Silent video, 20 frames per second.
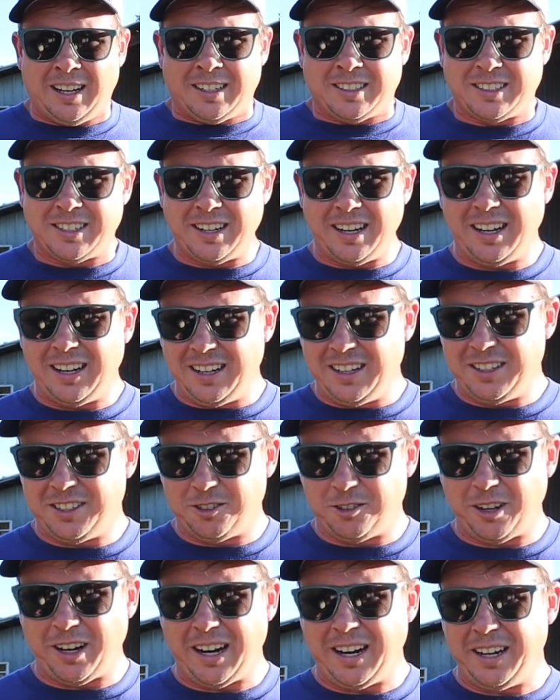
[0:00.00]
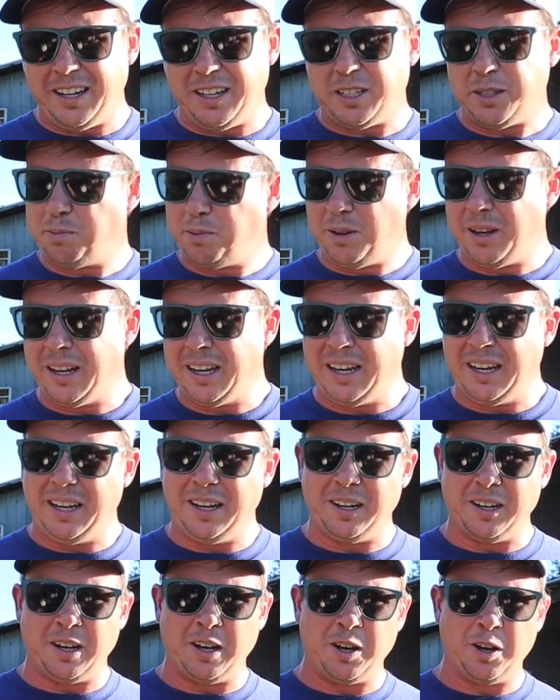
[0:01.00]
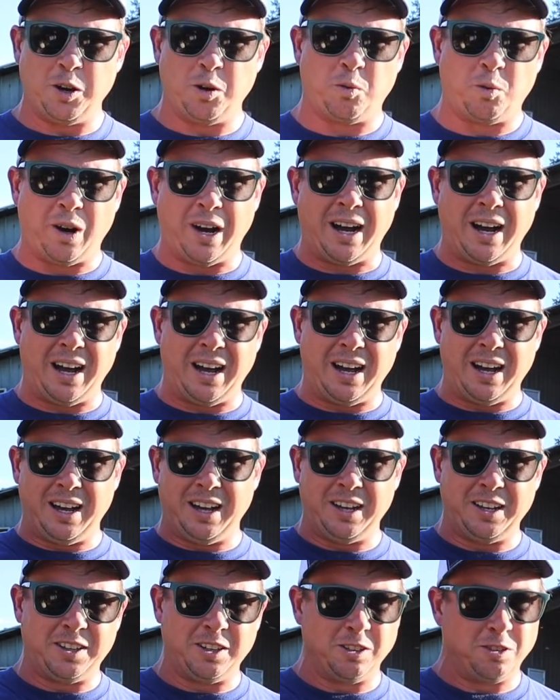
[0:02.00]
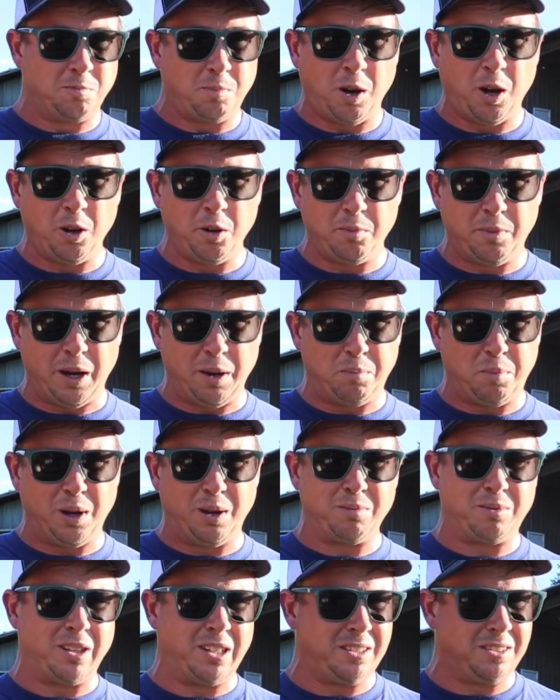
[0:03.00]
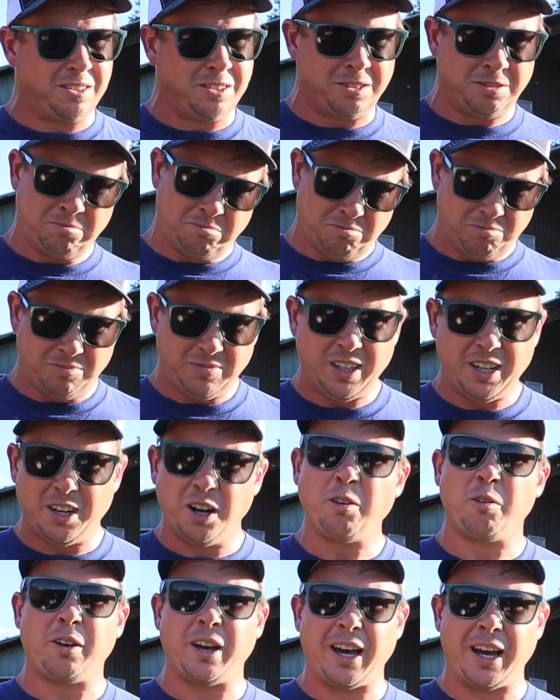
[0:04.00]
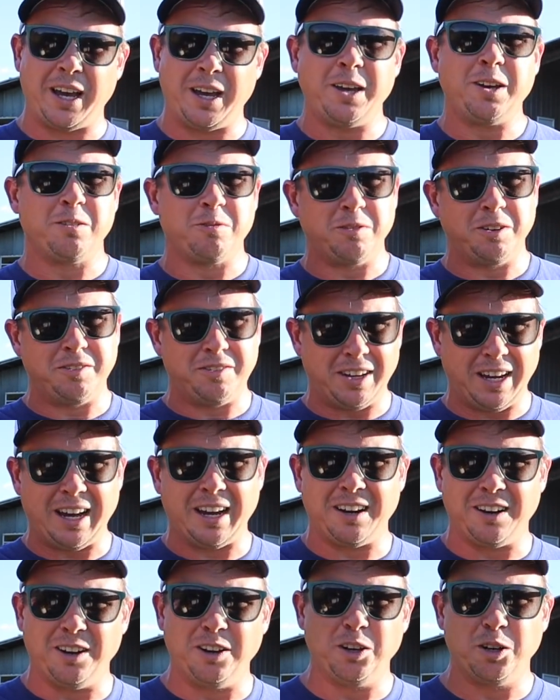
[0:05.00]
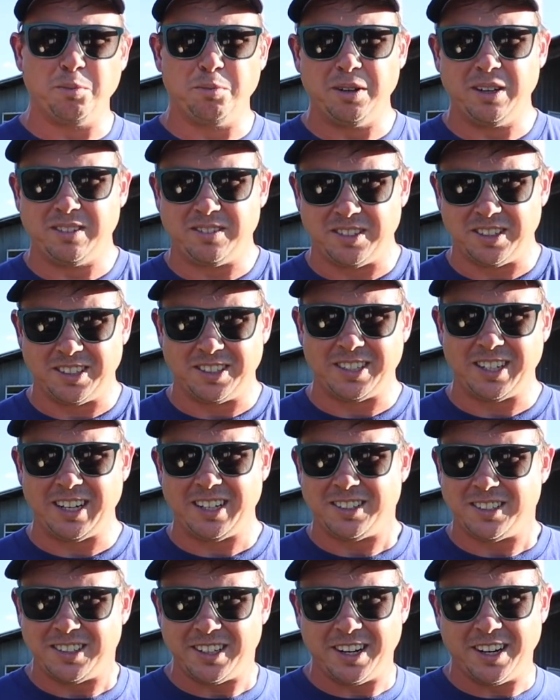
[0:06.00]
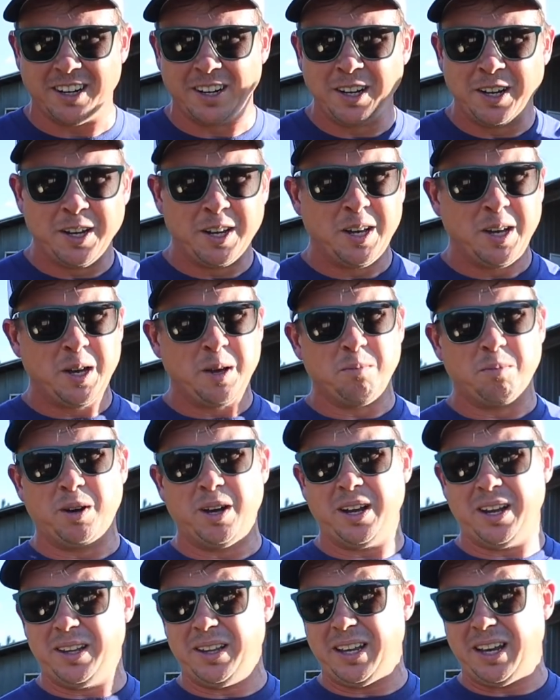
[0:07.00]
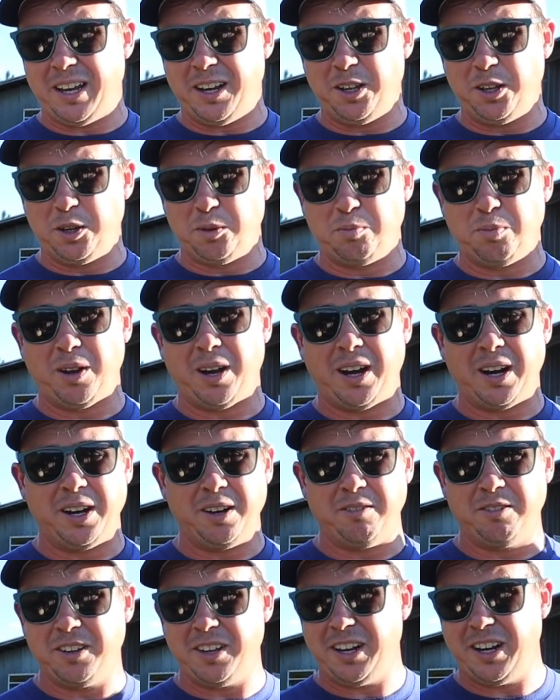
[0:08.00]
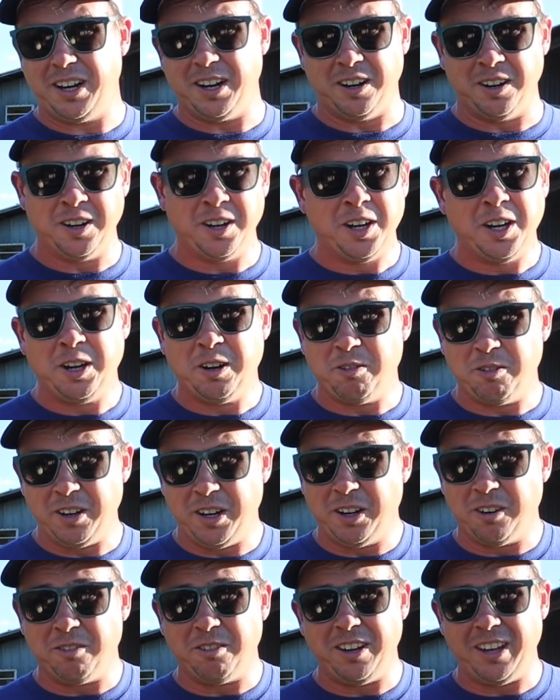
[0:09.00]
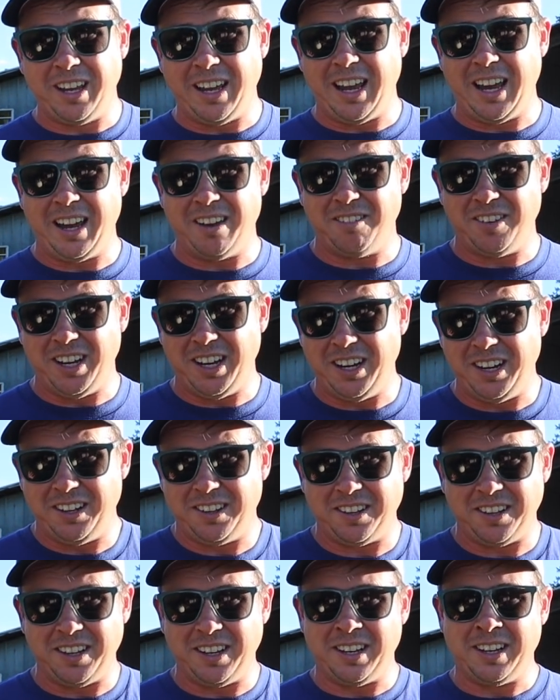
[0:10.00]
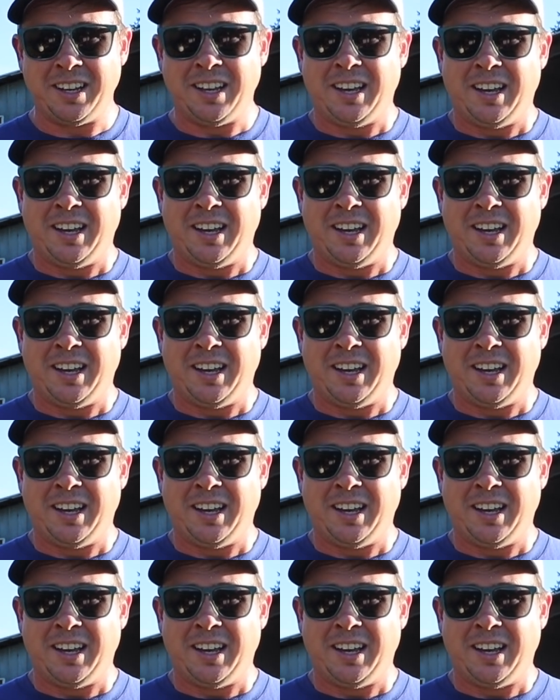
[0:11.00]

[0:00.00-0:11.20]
So now let's try to explain why those polar bear pumpkins did okay. We've got a little bit of success there, but in that other plot over there, we don't really have anything.